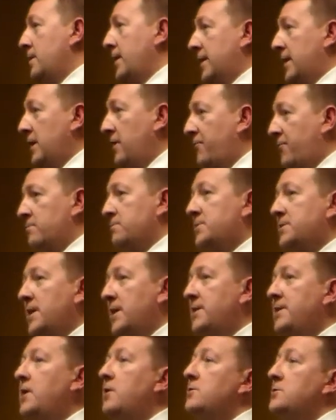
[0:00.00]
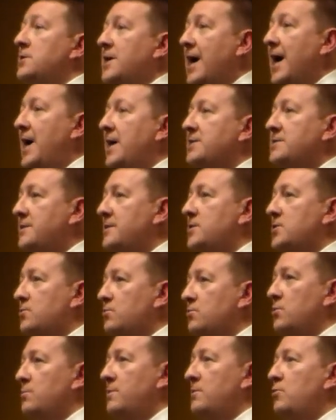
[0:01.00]
Like Ephraim said, there's guys in this
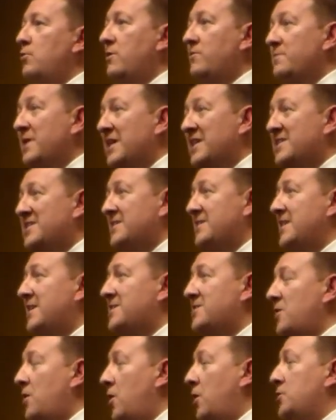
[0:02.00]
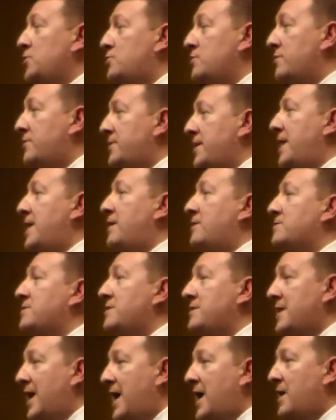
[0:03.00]
room who have made
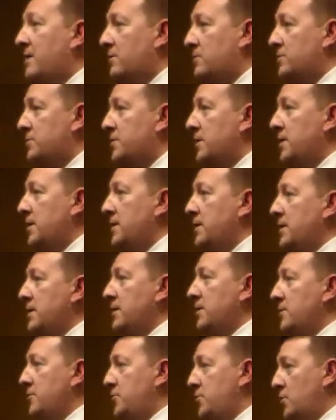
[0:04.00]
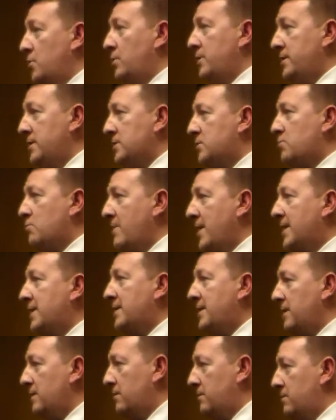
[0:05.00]
$600,000 doing this
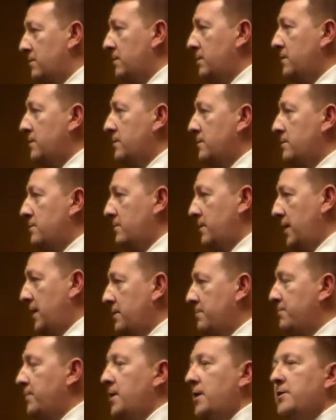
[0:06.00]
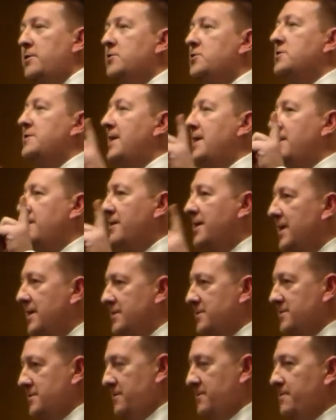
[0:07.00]
rec deal, right? But understand
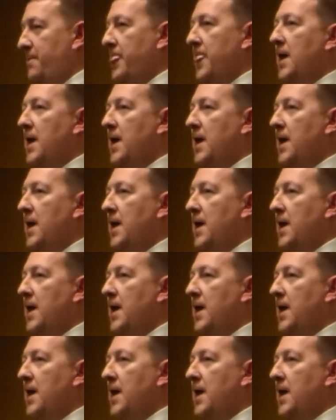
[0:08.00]
this.